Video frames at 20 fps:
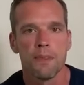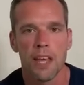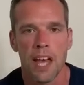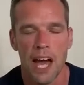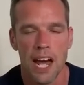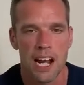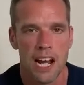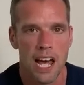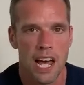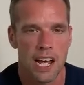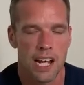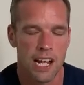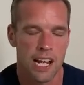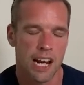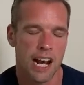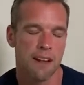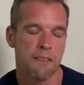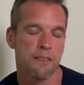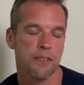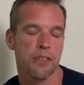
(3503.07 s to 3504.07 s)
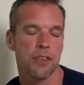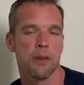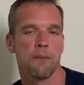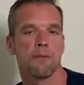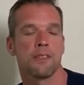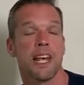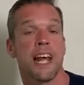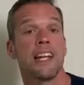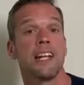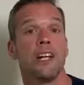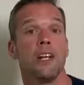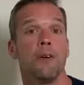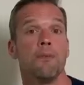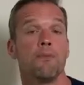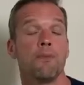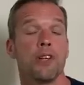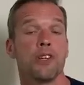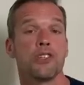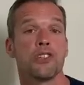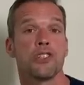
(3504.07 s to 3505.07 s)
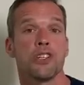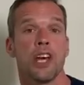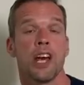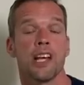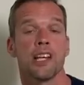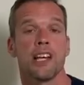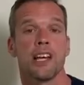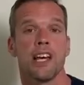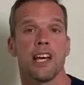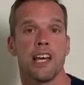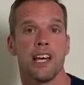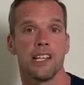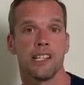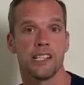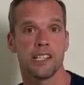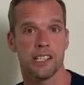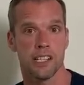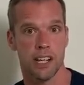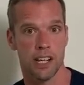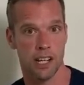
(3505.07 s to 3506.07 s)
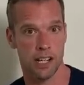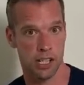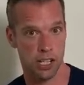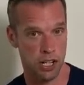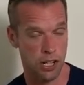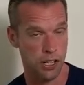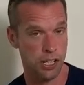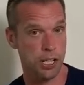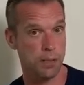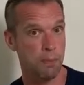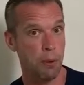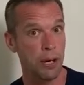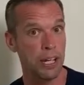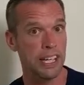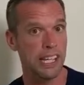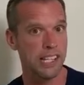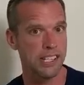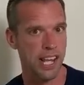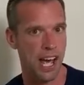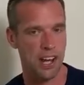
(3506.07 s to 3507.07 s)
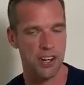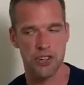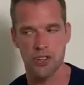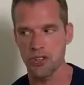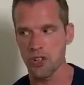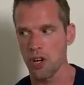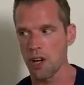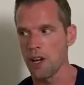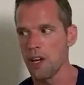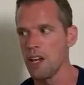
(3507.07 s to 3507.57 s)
Halanthemum tenellum, which is a kind of spiky texture.